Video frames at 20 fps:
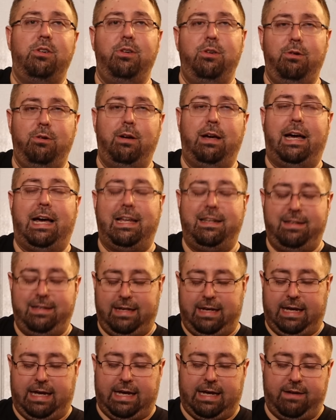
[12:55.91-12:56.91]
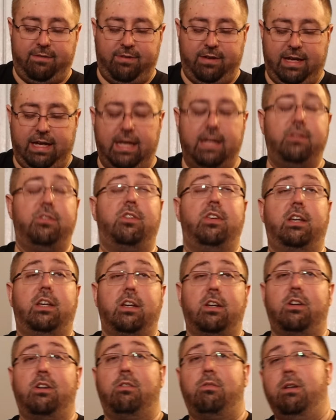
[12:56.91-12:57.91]
you had to have hands like
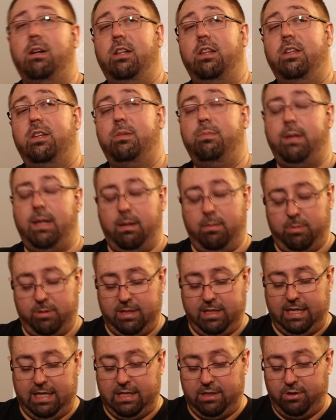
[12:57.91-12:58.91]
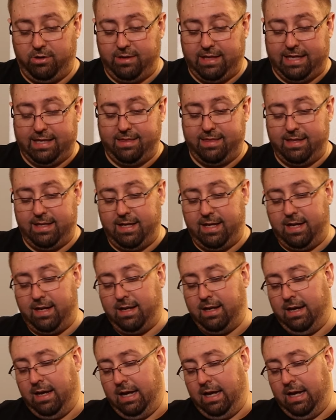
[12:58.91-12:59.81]
a gorilla to be able to handle that thing.